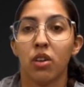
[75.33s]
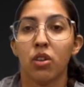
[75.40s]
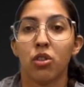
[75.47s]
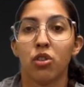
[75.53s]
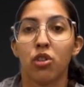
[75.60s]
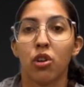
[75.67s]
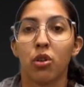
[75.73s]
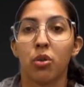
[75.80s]

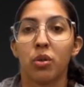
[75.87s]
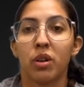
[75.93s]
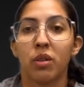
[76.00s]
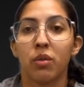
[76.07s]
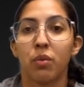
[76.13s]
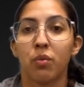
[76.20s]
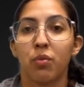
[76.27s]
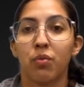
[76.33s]
So
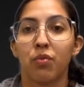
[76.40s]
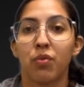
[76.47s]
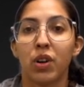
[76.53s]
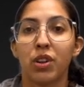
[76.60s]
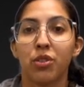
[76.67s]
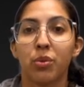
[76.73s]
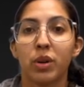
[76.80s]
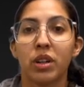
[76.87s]

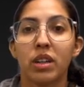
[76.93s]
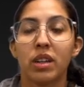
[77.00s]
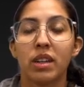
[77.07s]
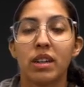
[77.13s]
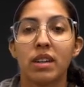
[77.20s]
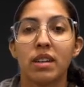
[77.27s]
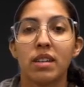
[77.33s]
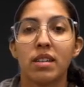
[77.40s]
first one
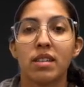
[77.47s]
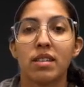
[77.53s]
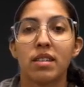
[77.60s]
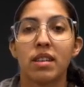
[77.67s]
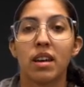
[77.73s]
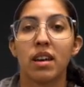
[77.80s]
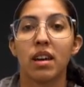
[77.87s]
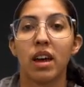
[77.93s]
is
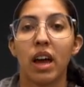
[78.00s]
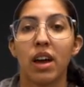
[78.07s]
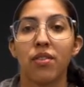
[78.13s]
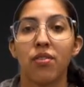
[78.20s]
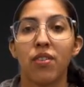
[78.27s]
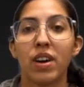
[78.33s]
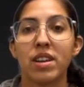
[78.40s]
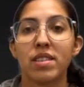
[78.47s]
f
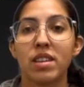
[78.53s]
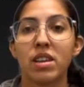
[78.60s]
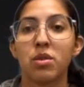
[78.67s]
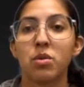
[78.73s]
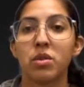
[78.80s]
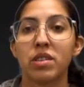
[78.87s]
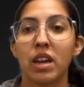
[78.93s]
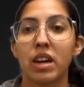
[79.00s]
of x
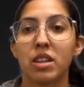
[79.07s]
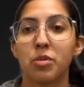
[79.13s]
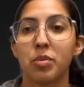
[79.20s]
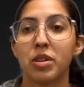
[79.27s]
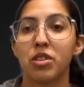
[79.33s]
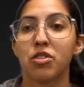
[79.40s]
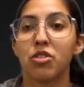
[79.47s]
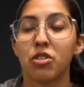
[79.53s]
equals x
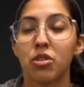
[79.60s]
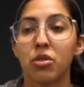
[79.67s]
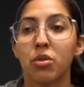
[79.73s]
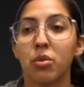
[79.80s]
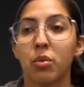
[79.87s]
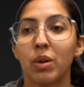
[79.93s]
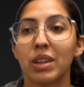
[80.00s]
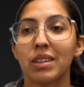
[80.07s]
plus 2.
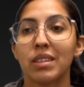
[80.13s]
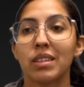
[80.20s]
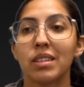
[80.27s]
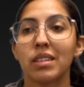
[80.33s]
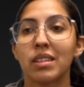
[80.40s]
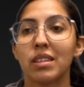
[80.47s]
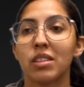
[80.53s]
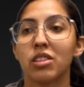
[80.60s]
What does
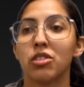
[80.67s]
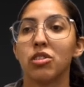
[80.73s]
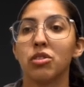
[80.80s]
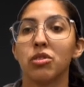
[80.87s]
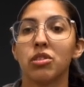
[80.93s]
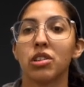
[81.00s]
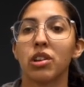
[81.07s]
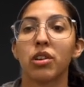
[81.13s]
this do
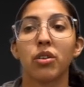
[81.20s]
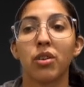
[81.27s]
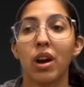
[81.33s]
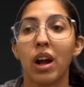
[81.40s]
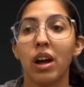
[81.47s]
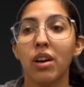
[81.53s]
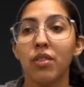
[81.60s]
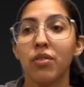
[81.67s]
to the
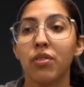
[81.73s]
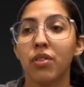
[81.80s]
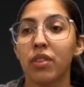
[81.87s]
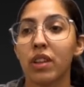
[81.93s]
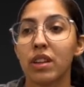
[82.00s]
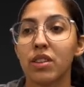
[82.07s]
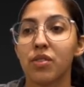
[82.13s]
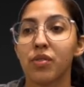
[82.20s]
graph?
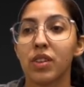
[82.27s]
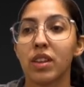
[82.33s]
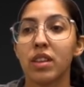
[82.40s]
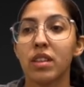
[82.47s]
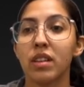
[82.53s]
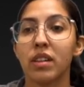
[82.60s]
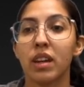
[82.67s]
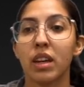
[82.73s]
Let's fill in
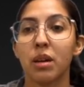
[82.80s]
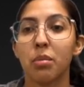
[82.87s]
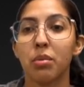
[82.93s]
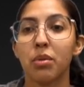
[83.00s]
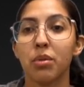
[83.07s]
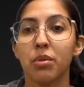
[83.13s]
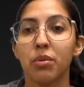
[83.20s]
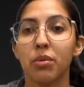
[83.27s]
the
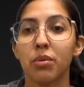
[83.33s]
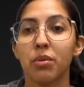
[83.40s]
table.